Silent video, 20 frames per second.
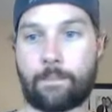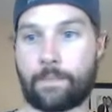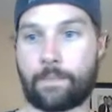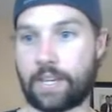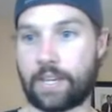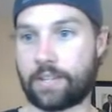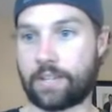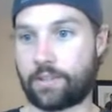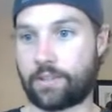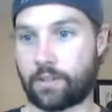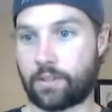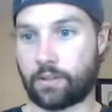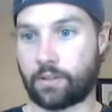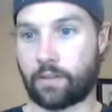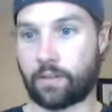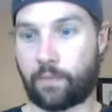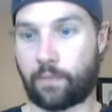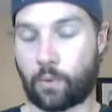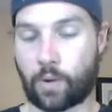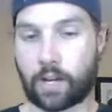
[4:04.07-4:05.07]
this
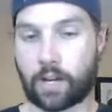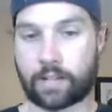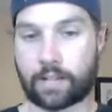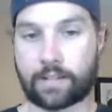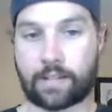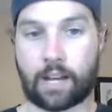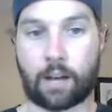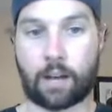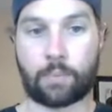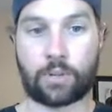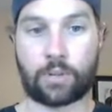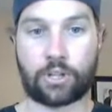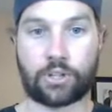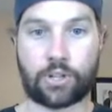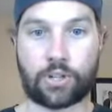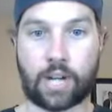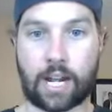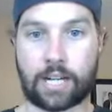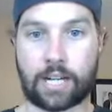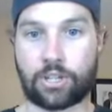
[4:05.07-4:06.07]
Forex scalping
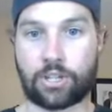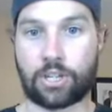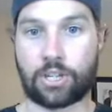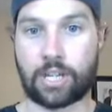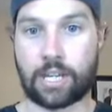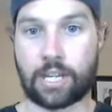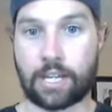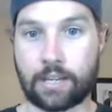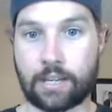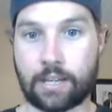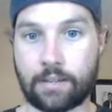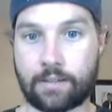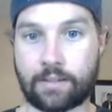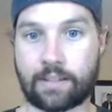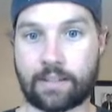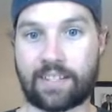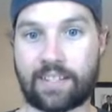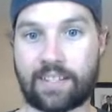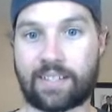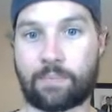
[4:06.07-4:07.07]
strategy is
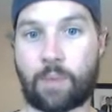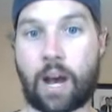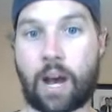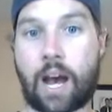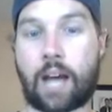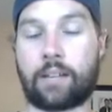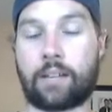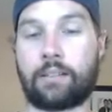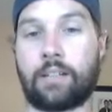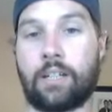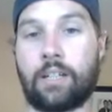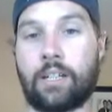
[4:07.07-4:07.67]
to spot